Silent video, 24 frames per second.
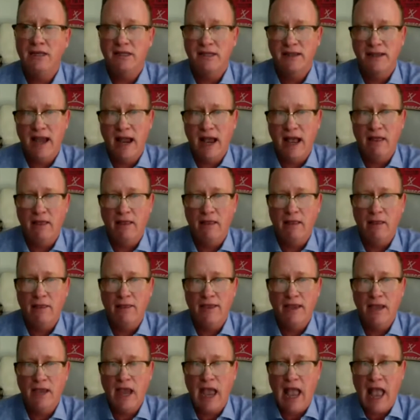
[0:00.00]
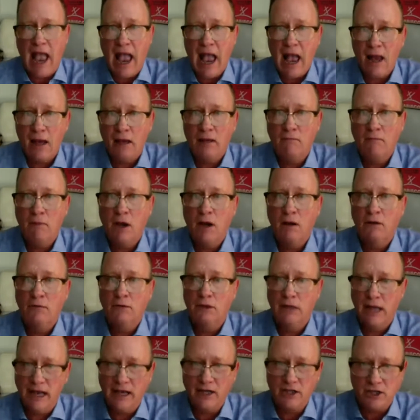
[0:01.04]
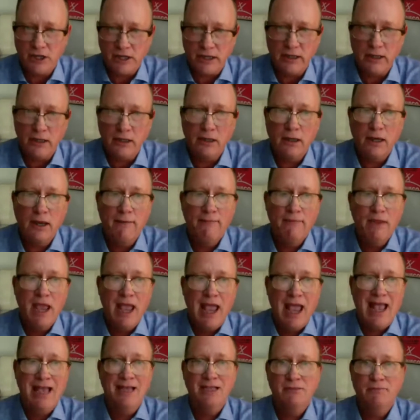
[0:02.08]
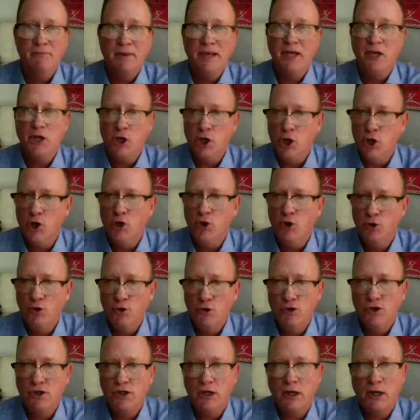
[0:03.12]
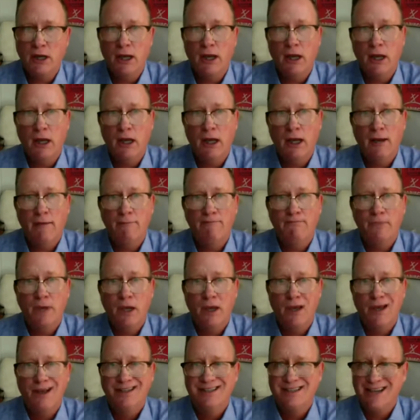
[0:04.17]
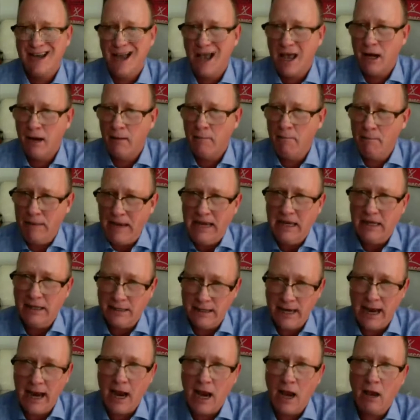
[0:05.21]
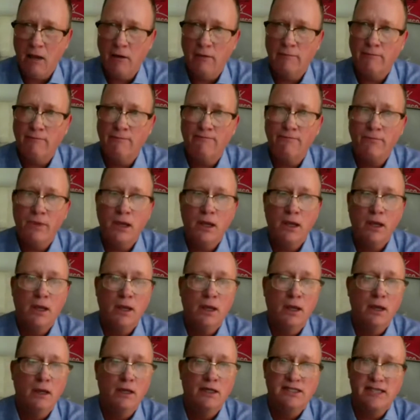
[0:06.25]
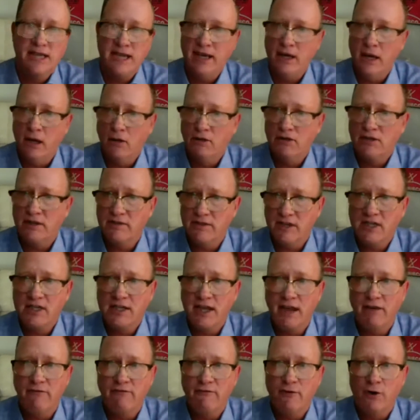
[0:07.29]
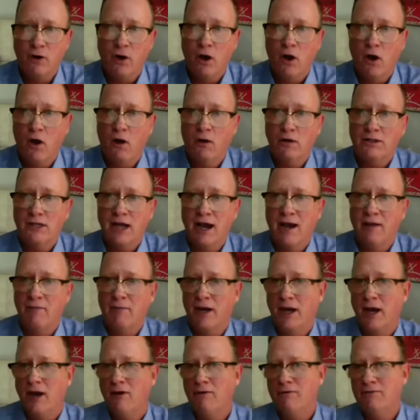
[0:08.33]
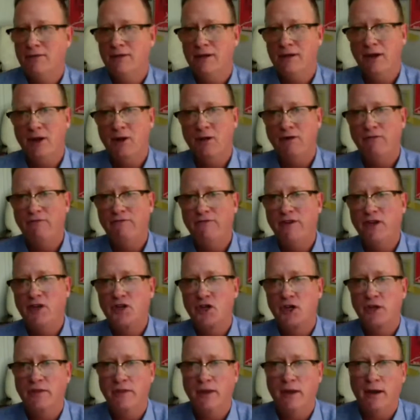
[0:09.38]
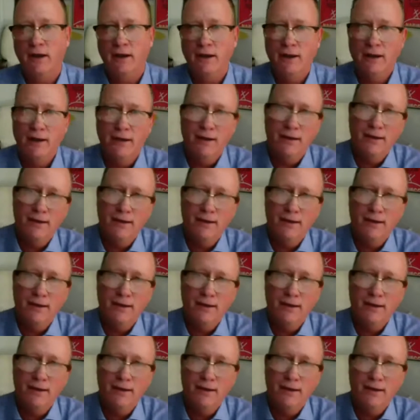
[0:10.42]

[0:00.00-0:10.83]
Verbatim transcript: is that the Alamo legend has been used um, to kind of beat down Latinos in the state for a long time ago. You know, envision the